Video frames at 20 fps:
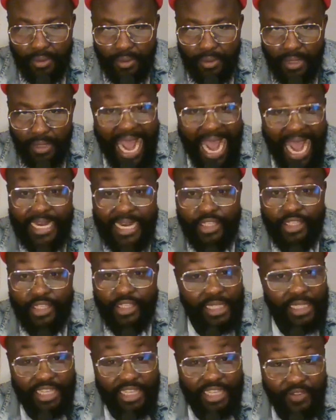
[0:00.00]
And it's
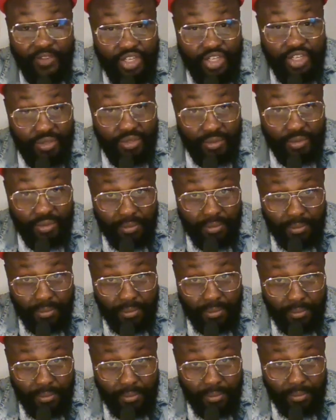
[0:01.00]
not artificial.
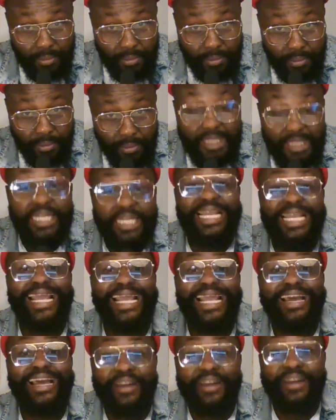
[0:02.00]

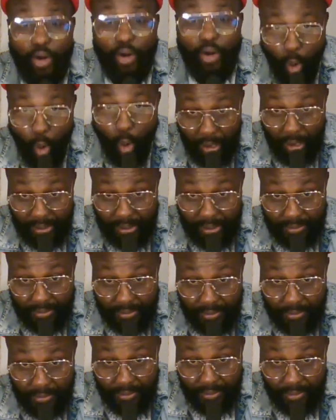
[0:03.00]
A real one.
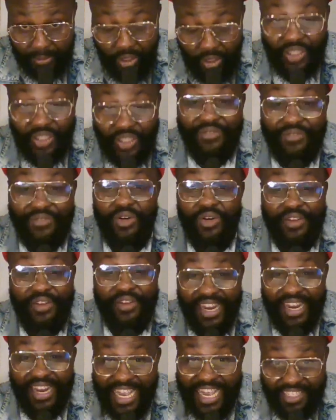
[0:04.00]
Not even
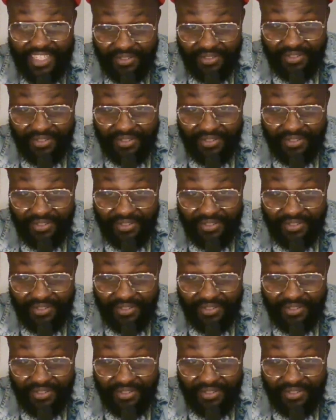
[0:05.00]
River Niger.